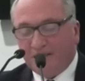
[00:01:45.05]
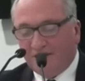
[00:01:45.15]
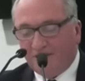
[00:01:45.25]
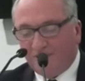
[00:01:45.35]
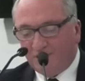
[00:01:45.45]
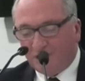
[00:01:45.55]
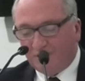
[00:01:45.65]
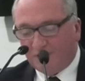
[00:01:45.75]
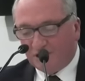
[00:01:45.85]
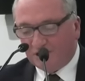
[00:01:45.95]
even if you
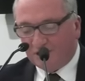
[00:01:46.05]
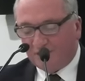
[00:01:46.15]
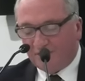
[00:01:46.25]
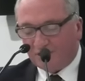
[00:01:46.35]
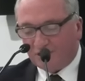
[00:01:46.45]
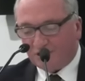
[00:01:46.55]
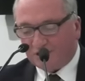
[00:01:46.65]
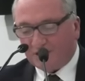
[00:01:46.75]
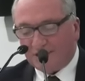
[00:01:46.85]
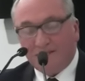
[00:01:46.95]
don't produce enough
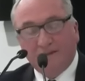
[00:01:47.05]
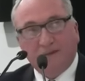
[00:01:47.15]
electricity?